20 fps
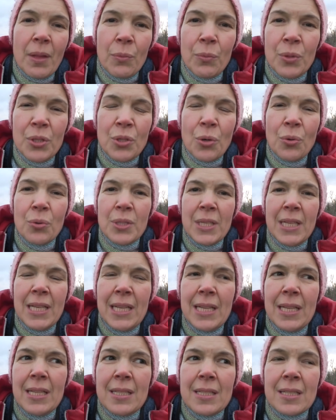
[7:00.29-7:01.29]
We don't
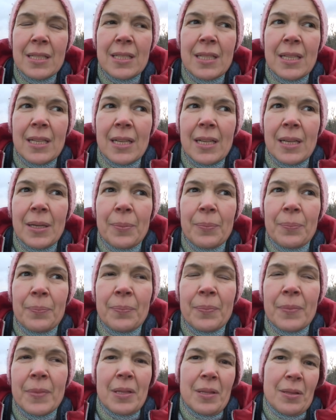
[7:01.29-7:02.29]
eat
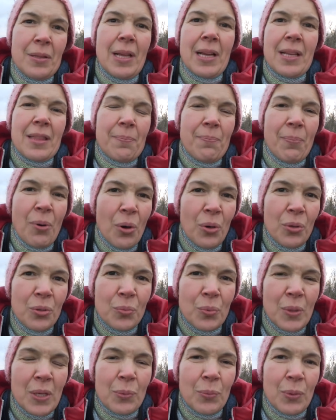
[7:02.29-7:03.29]
like the pod,
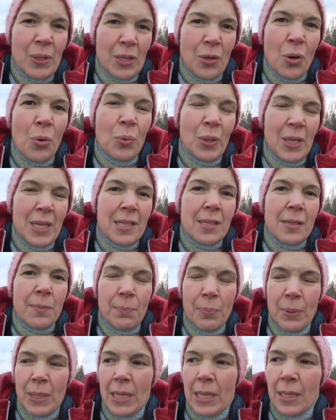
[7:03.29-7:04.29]
we only eat the
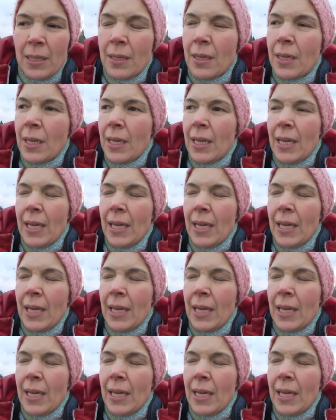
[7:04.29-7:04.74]
bean.